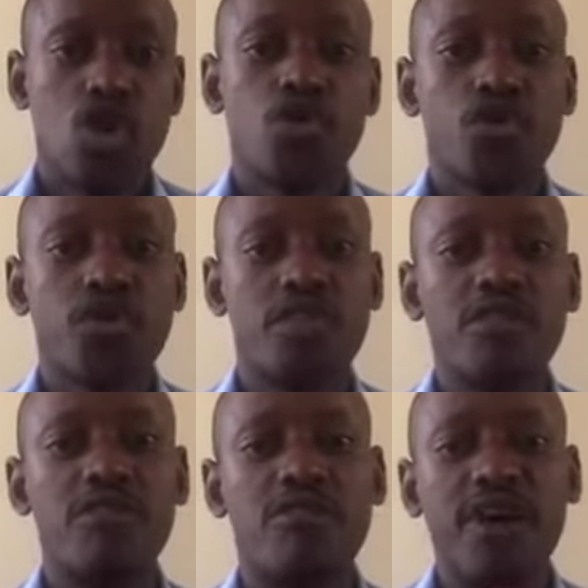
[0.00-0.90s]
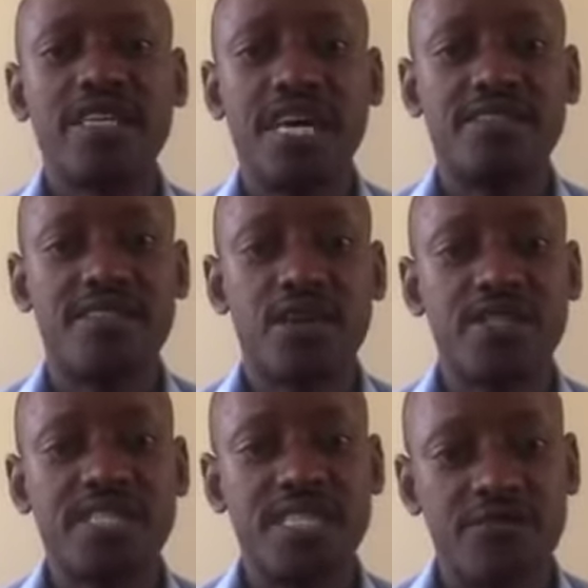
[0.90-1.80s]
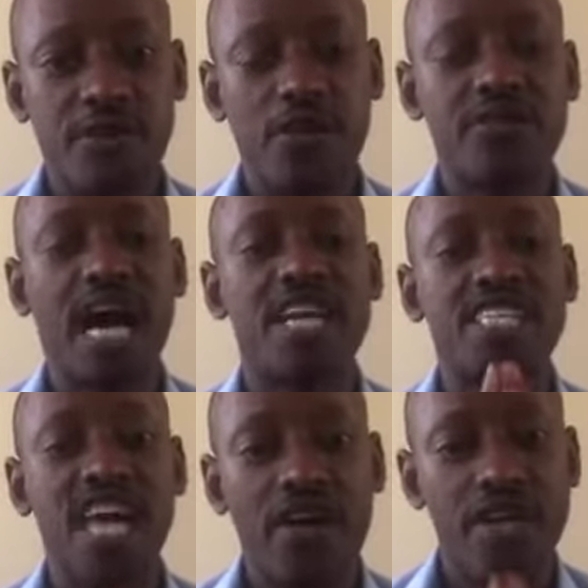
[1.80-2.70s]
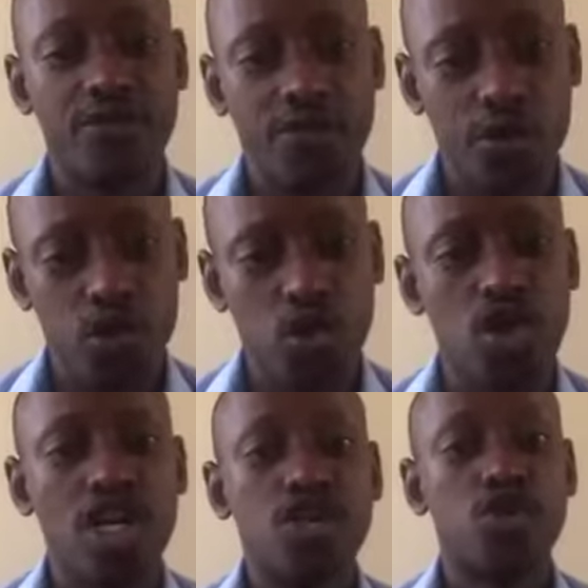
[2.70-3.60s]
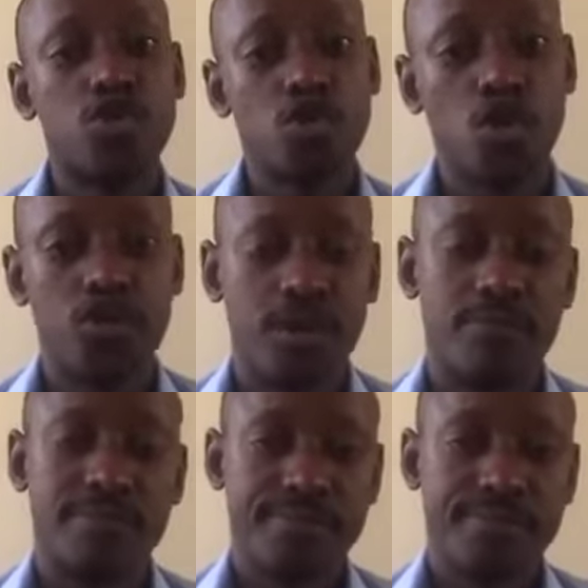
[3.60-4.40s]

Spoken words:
So the factors, the risks involved are deterrent for you to stock them.